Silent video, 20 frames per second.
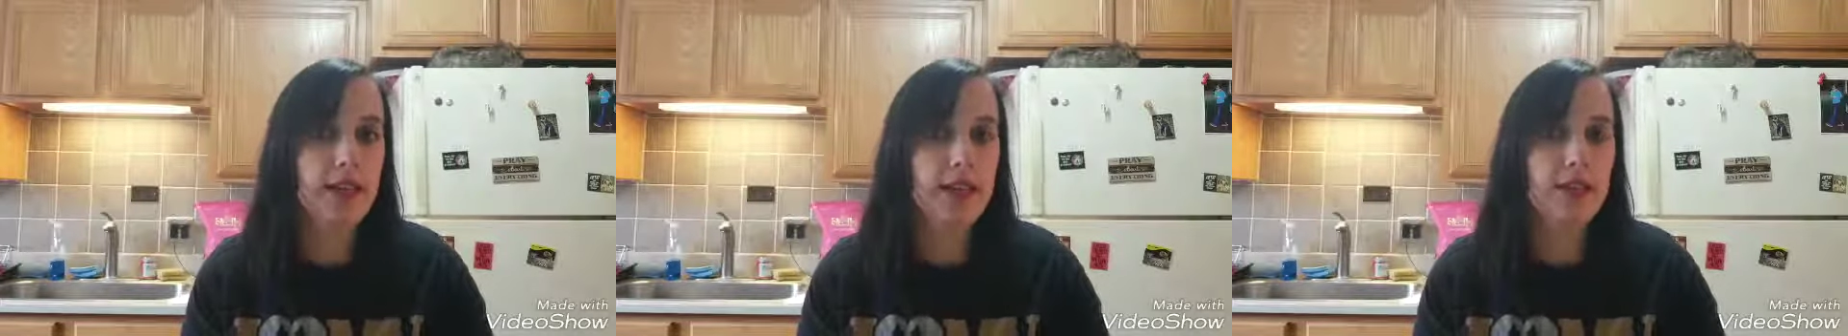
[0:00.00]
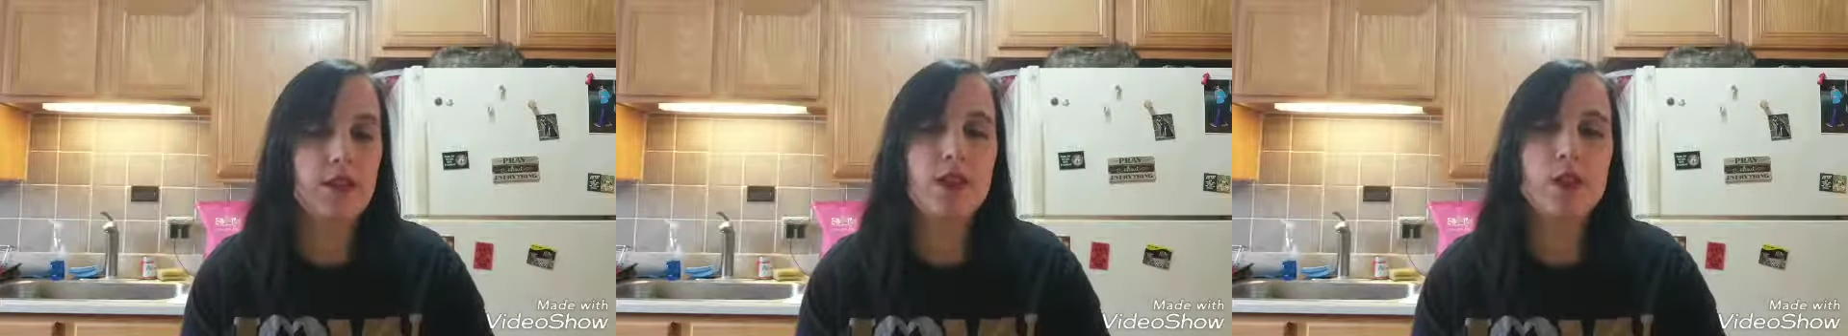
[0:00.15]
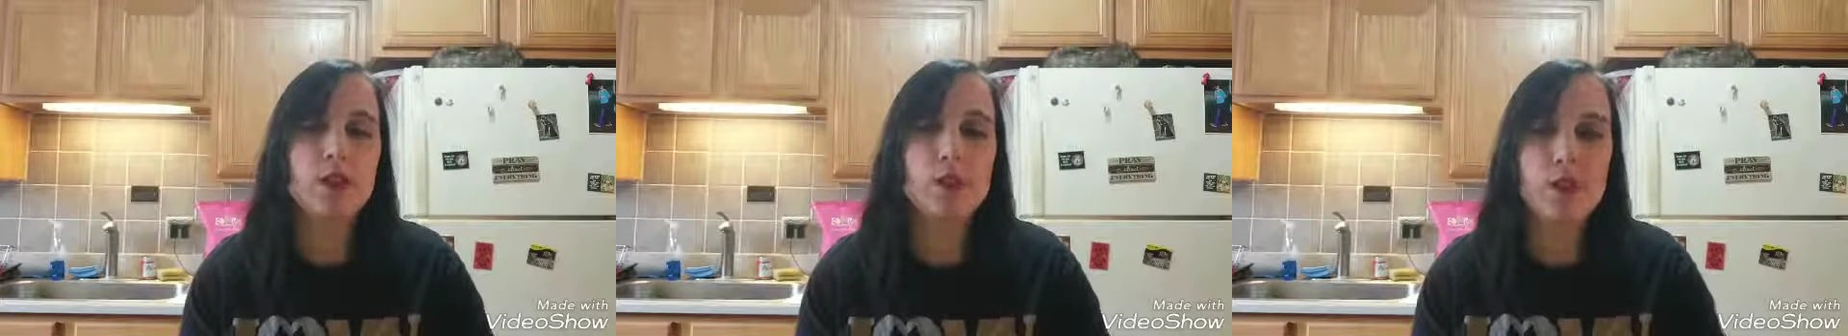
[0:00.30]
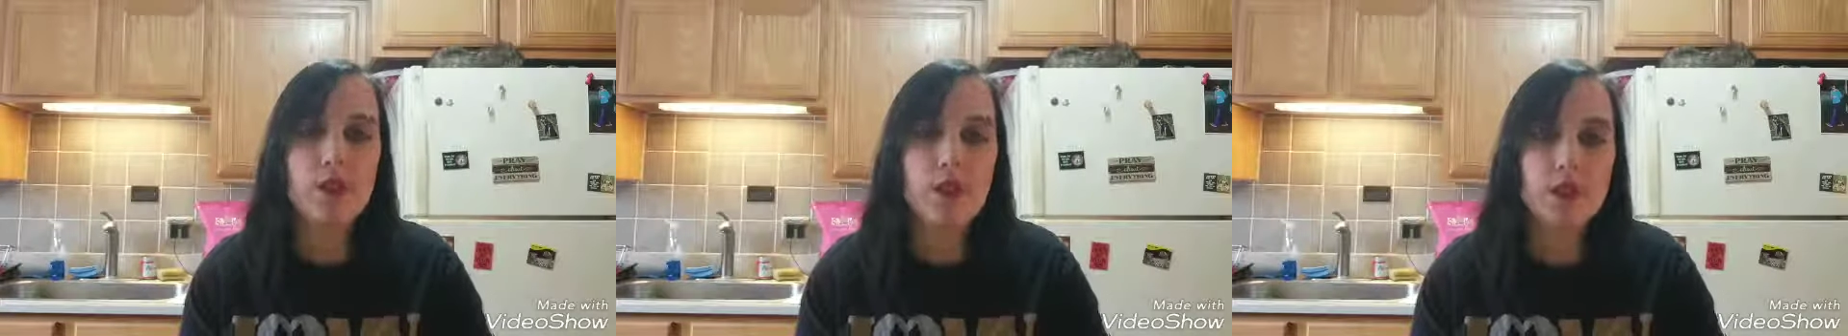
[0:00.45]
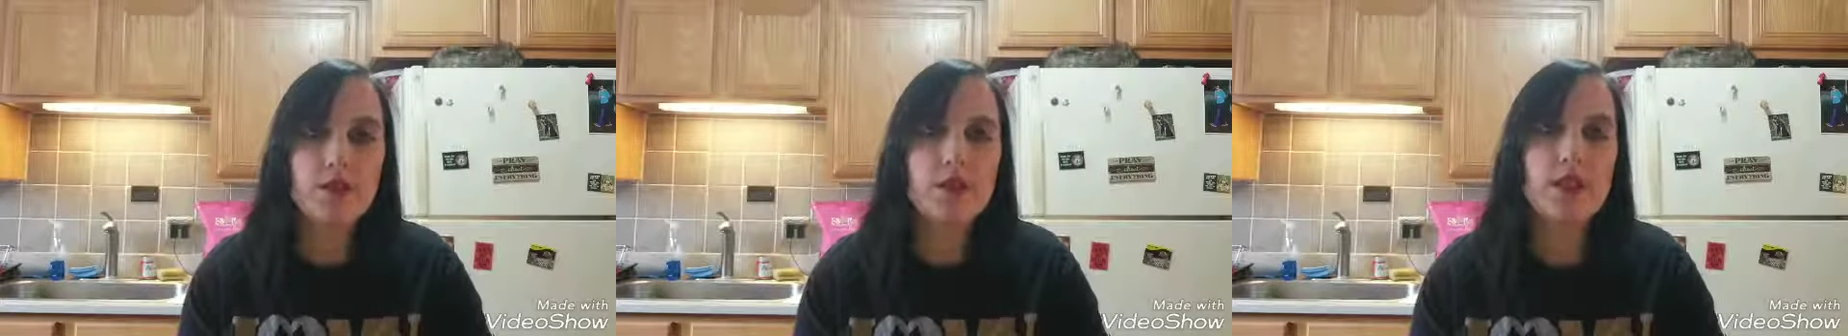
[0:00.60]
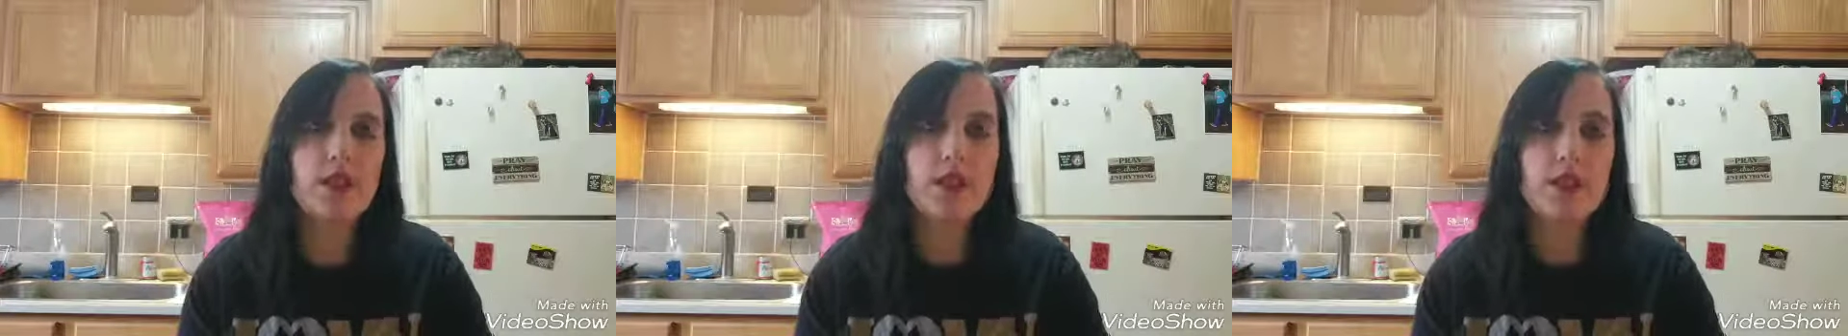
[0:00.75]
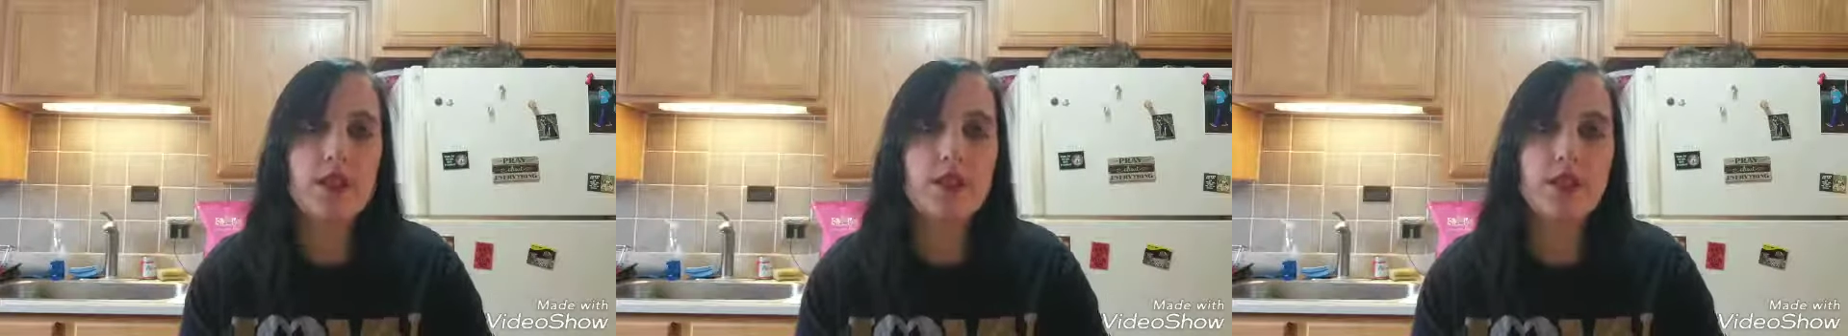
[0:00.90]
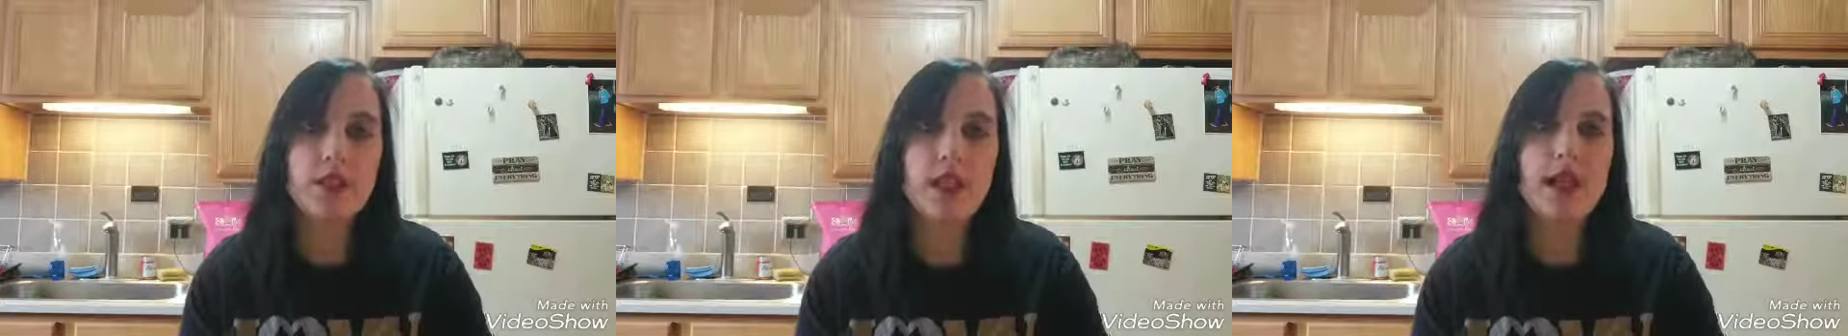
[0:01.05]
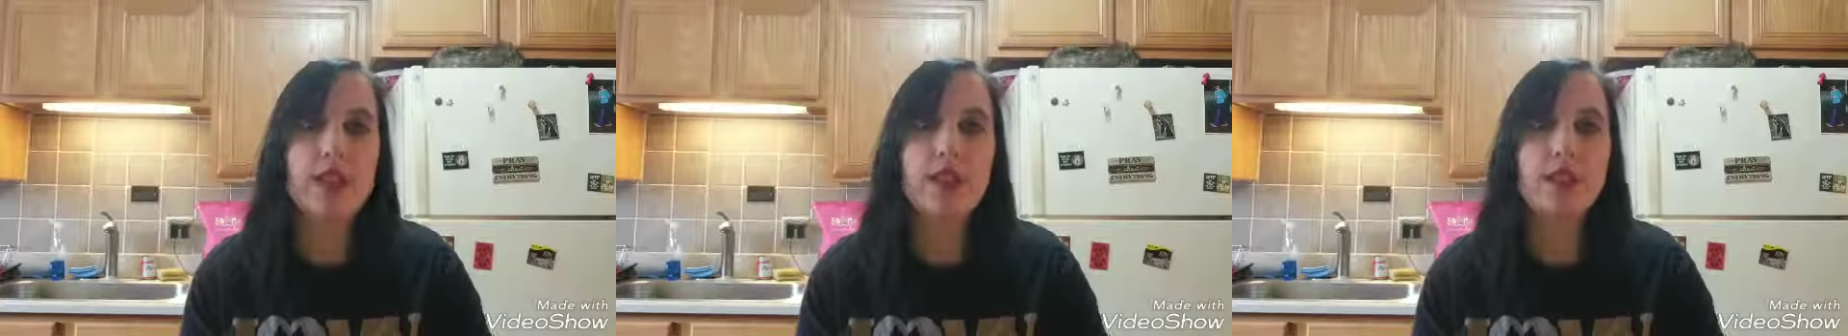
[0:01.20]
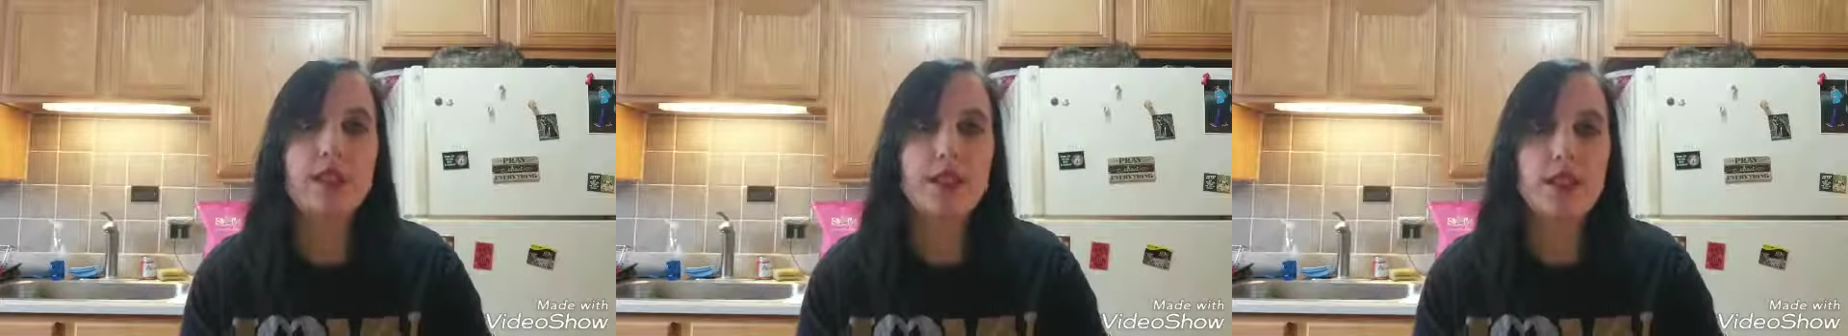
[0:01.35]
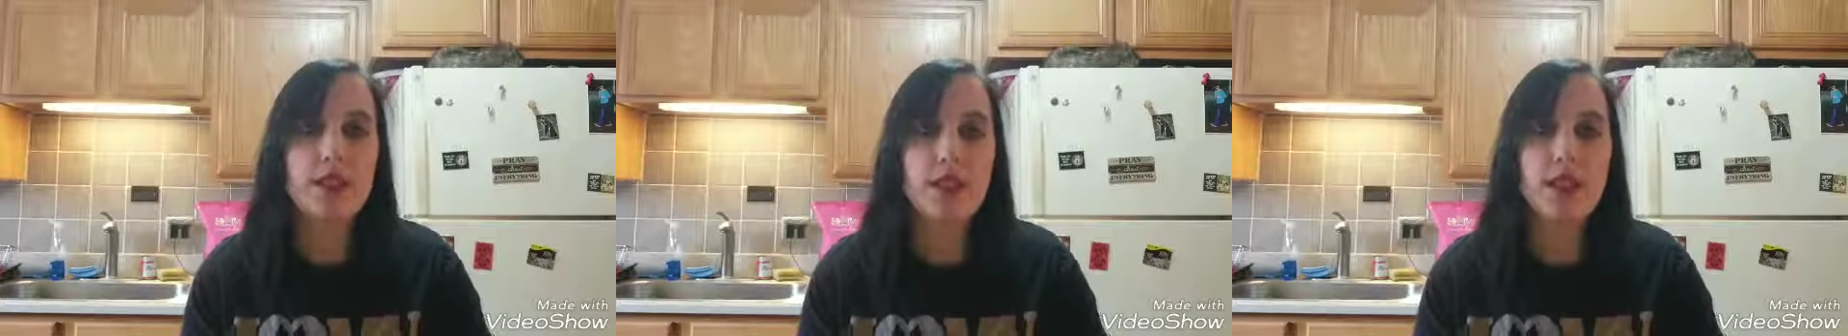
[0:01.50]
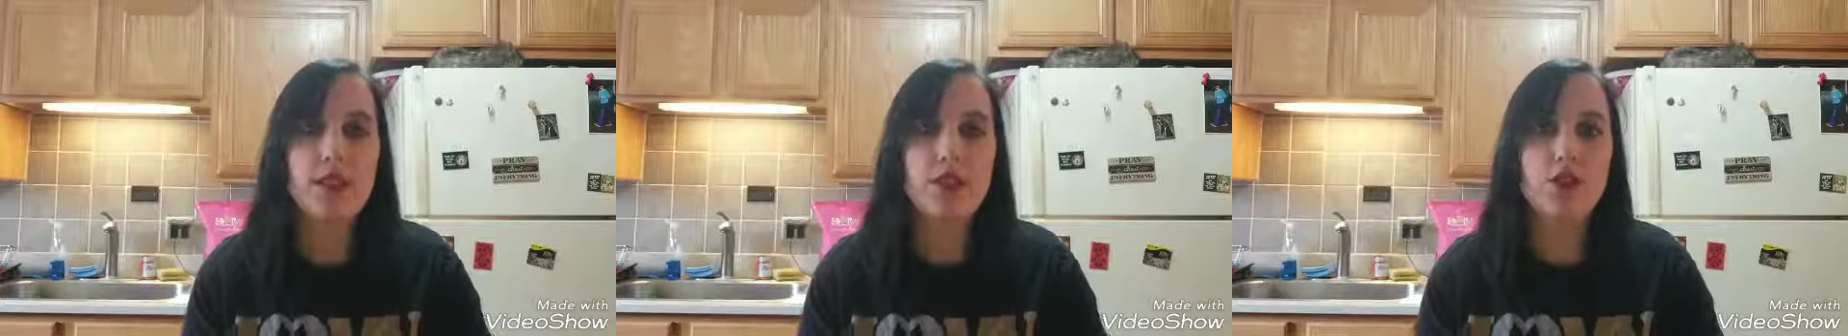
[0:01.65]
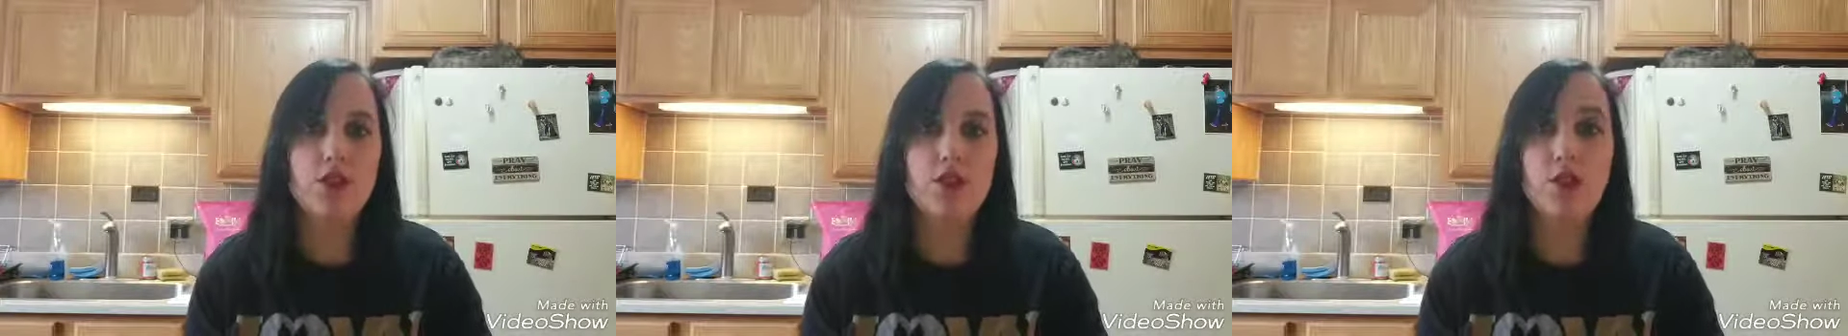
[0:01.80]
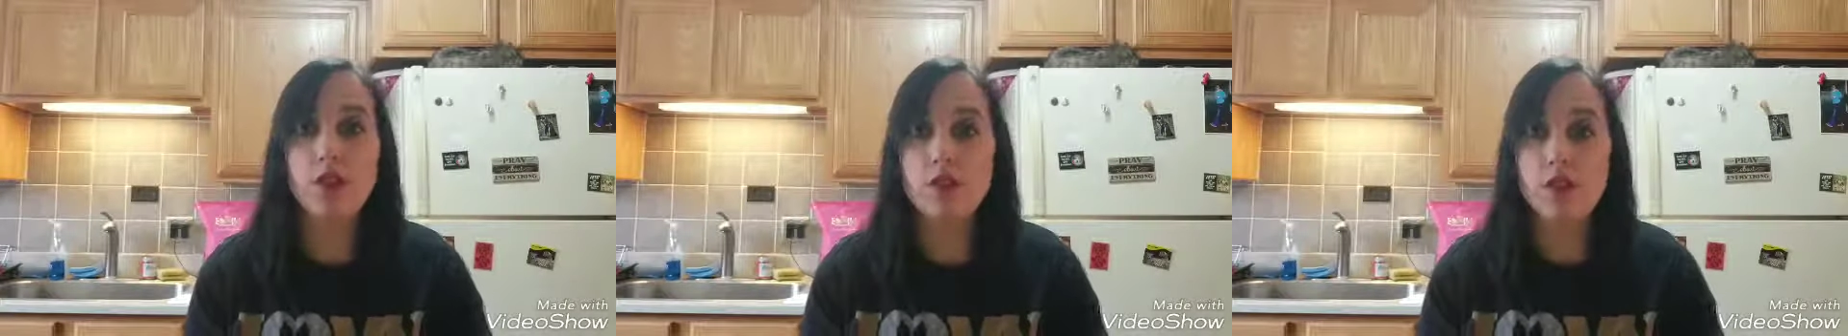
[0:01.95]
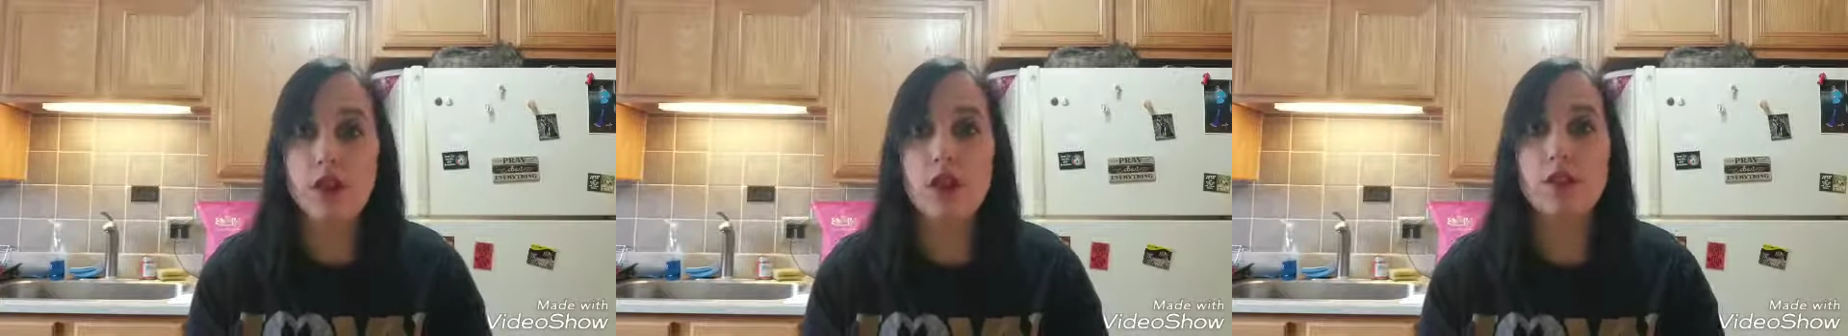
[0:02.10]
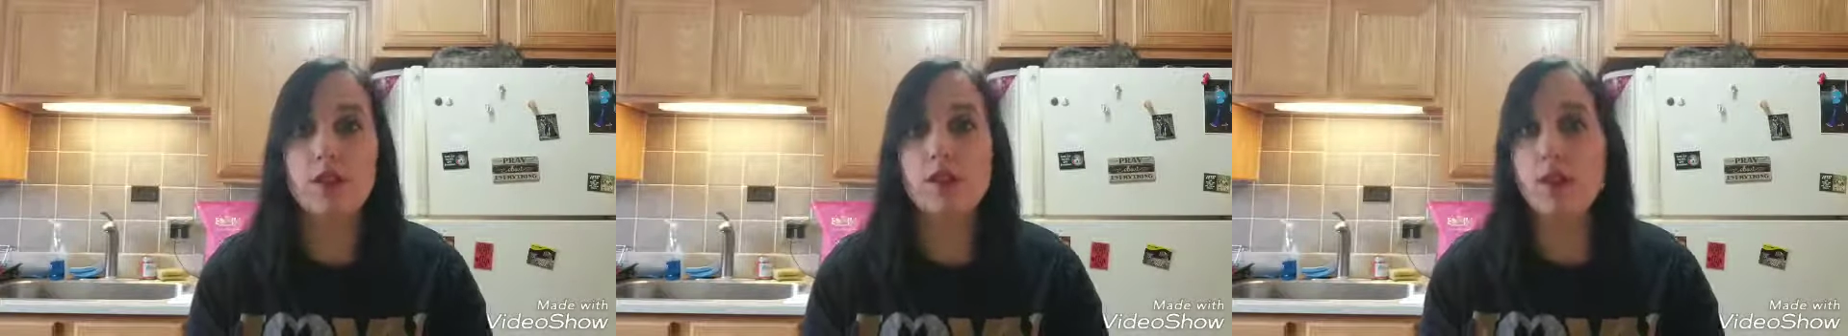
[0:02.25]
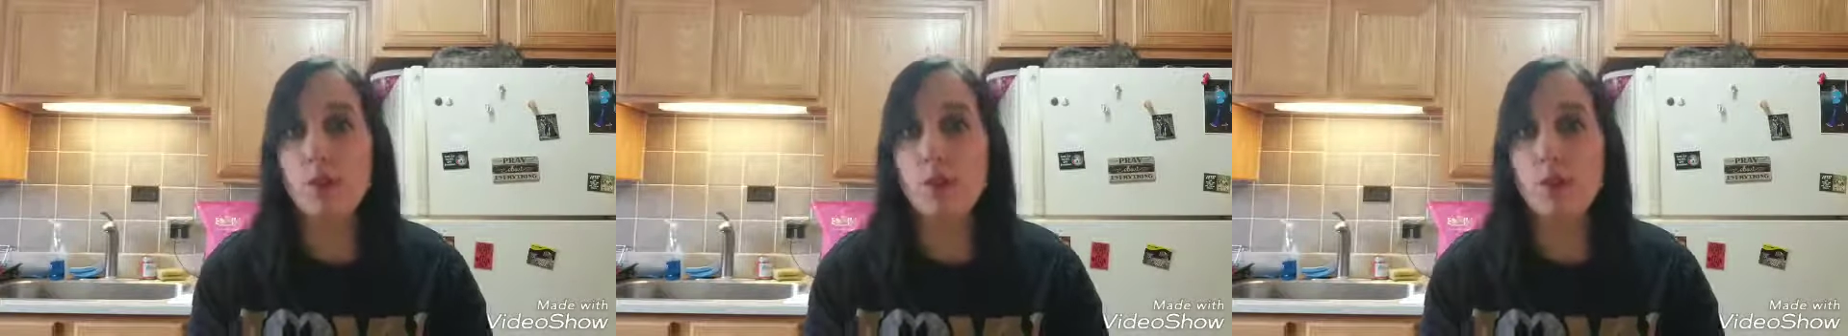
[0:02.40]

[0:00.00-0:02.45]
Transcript: that are specifically designed to teach your dog